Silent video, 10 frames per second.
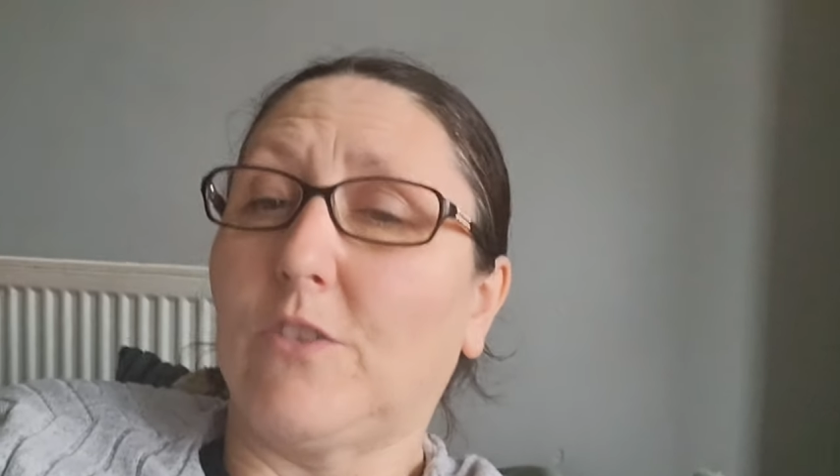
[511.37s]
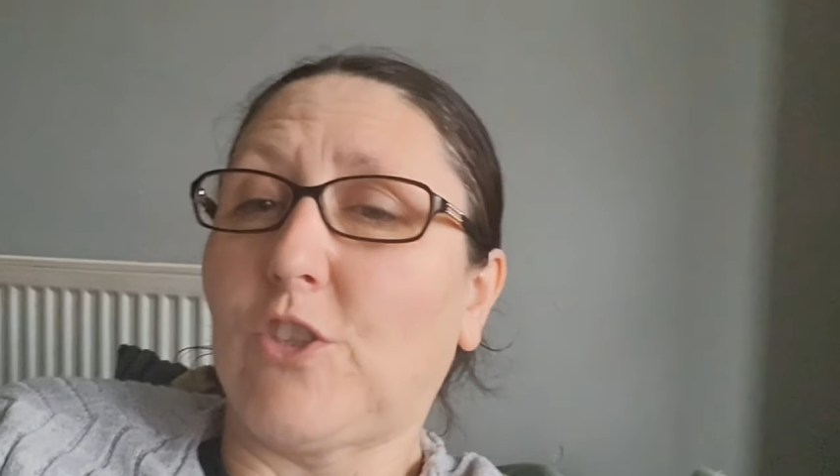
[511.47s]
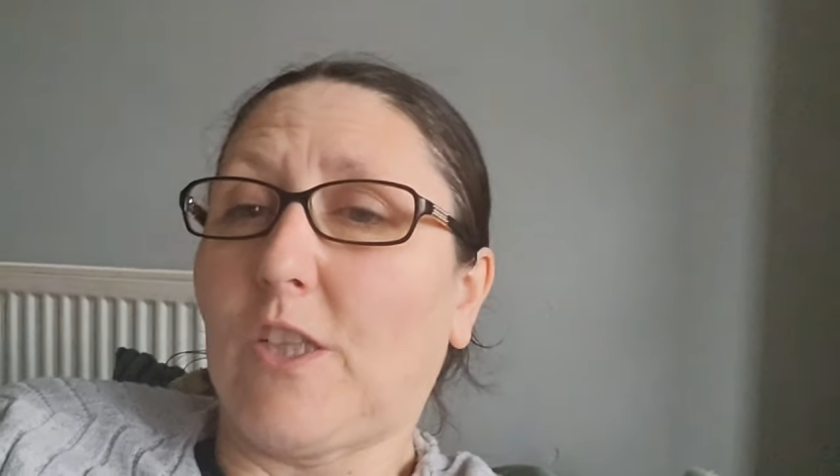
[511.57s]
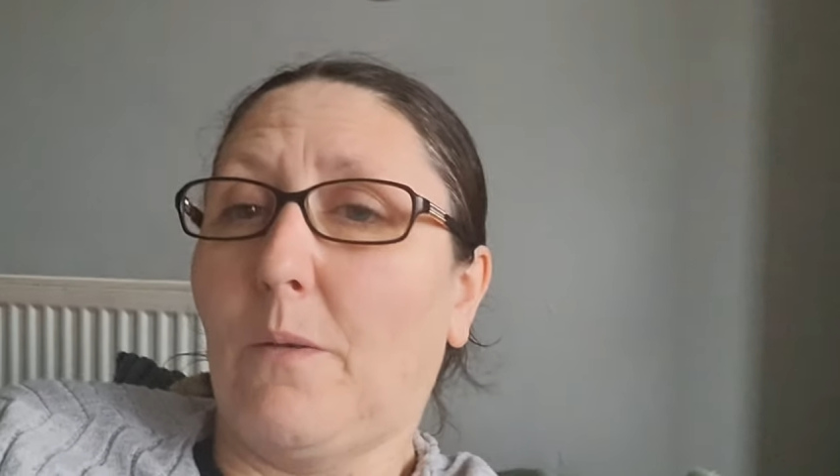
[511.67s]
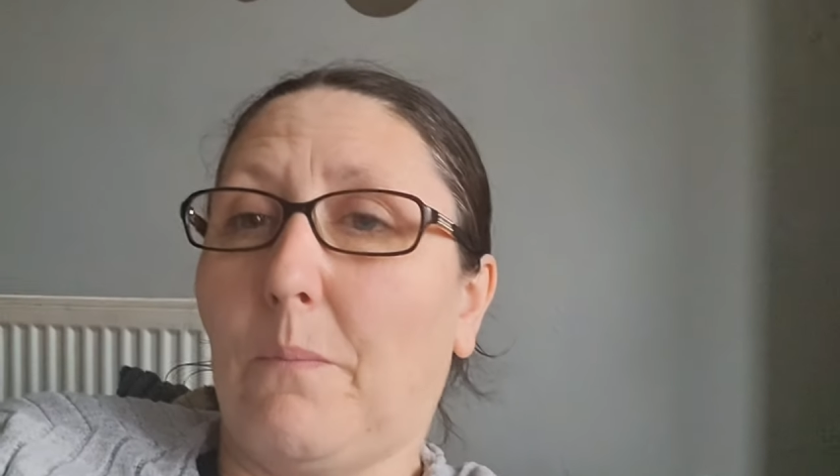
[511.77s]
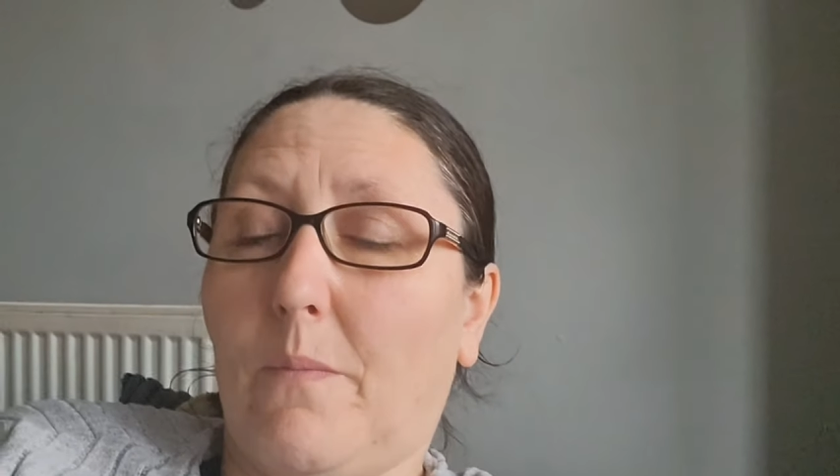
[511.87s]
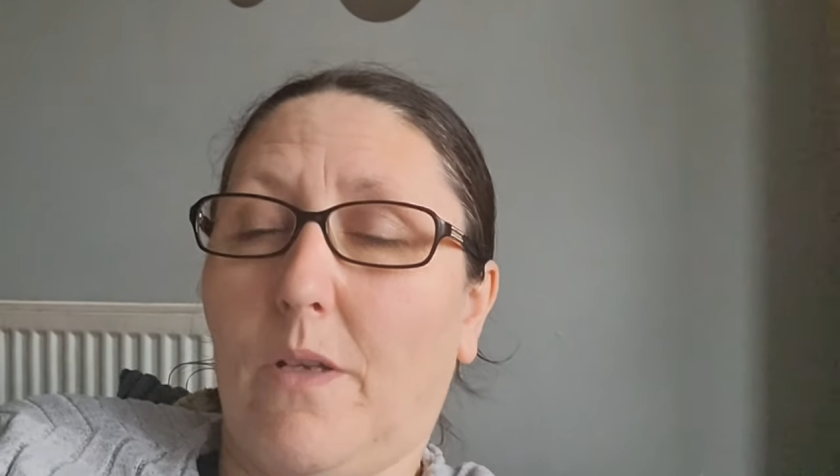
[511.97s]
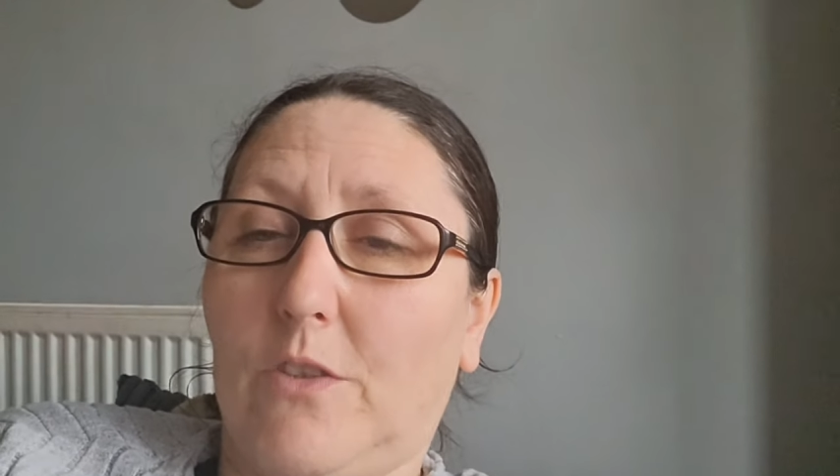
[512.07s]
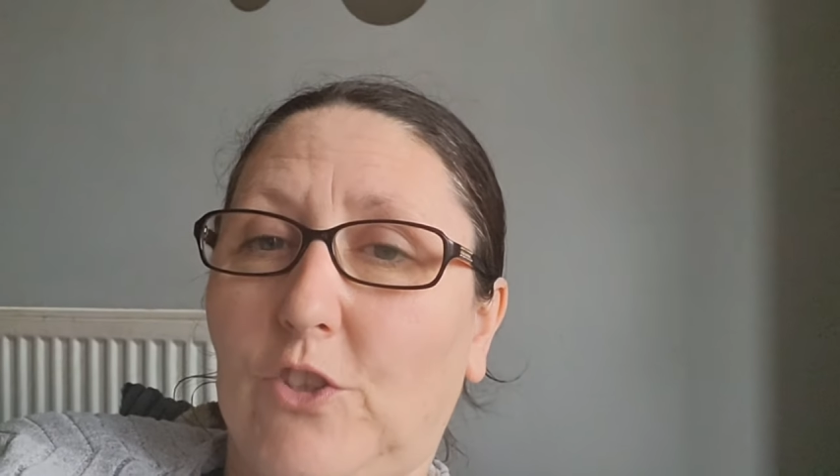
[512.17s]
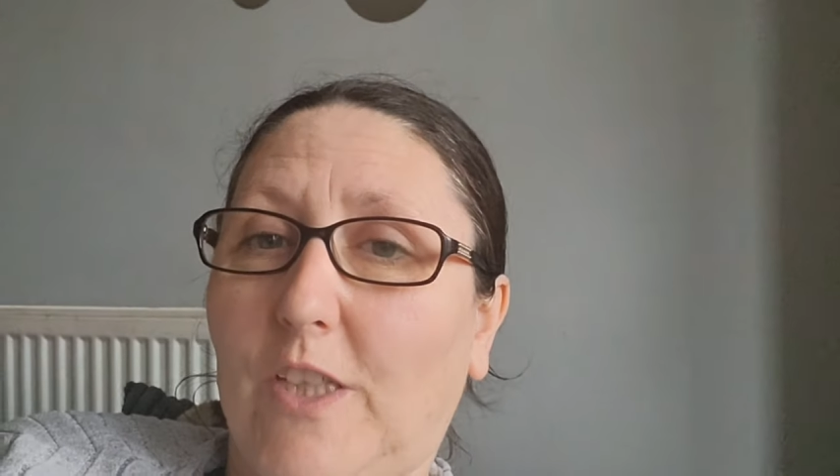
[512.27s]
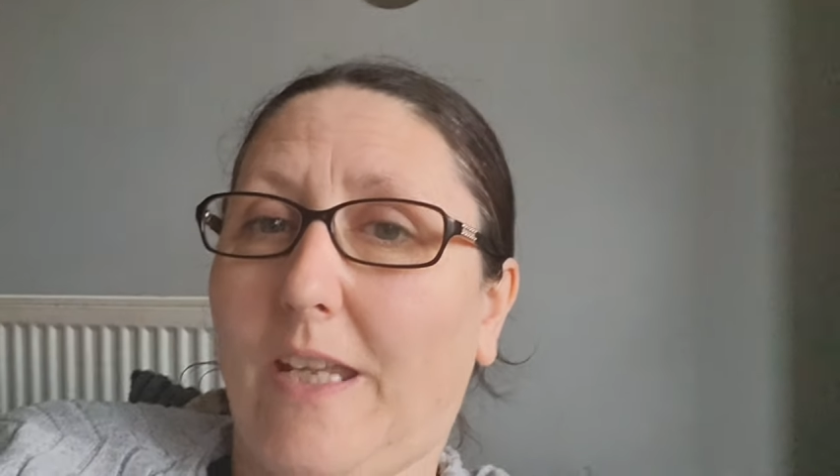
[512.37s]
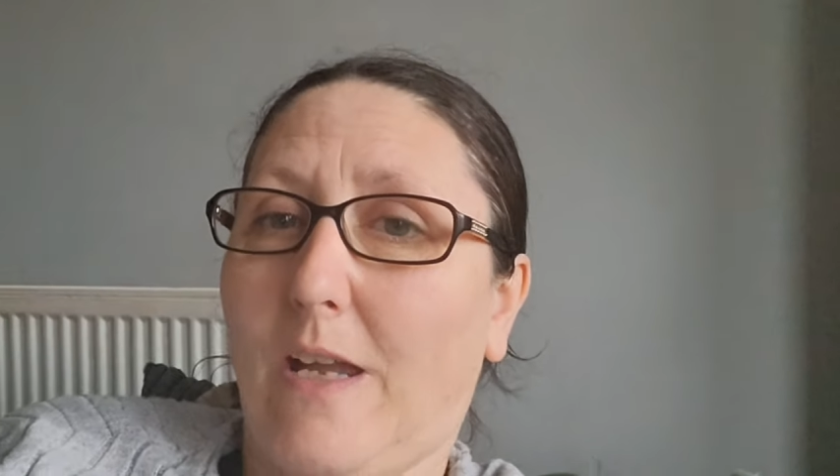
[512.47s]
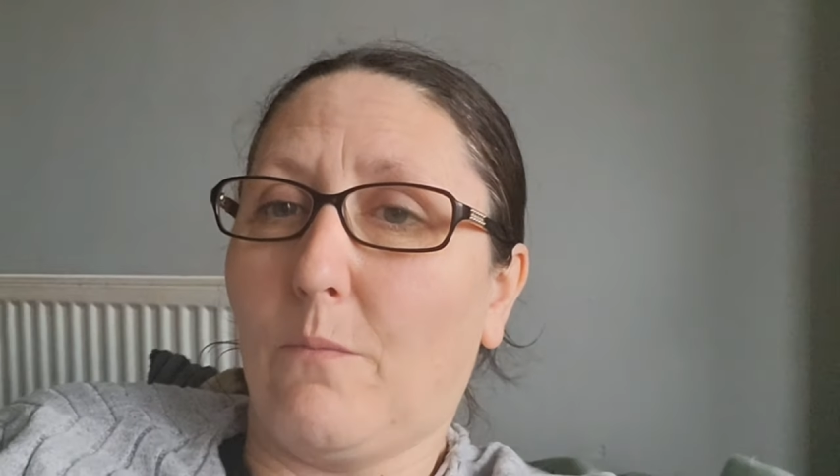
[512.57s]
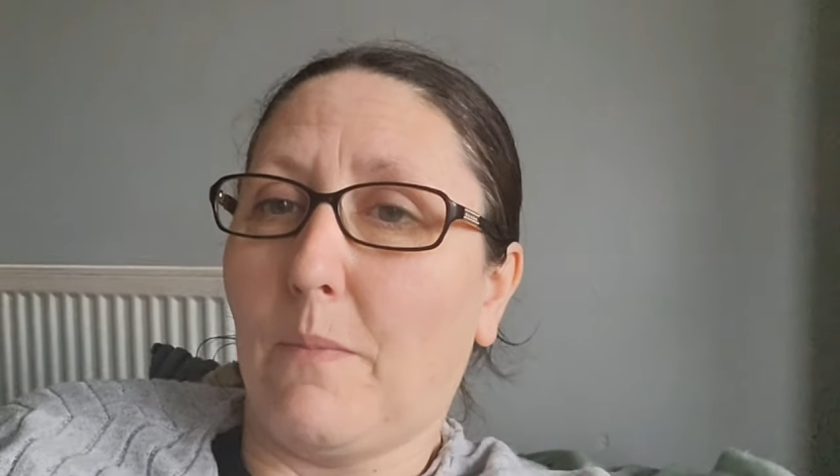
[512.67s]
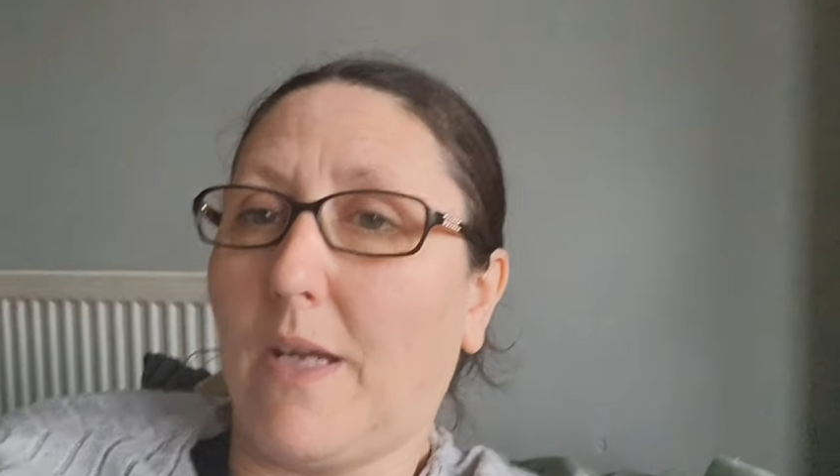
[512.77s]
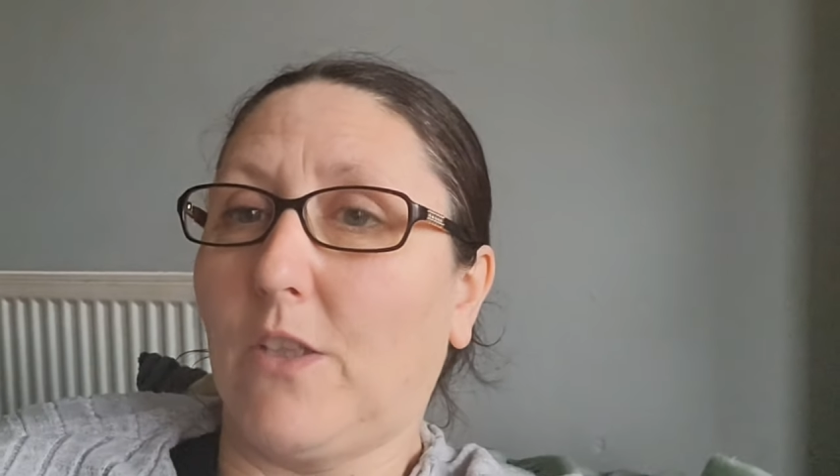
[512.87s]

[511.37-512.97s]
Check on, uh, check out my